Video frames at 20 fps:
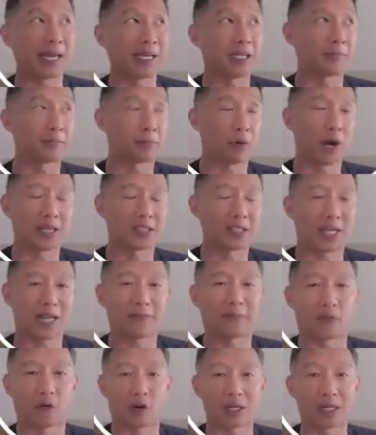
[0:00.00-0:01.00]
remainder
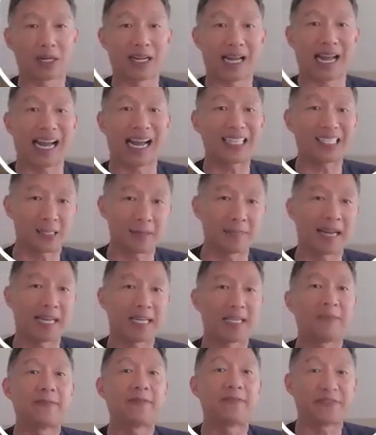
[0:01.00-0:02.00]
project for
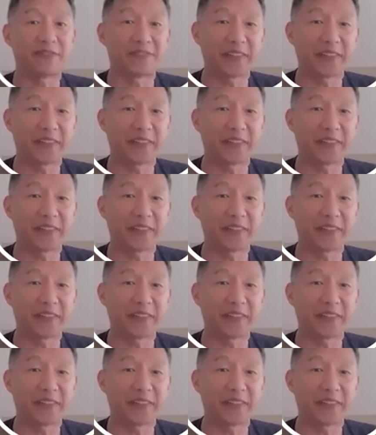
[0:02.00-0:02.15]
estimated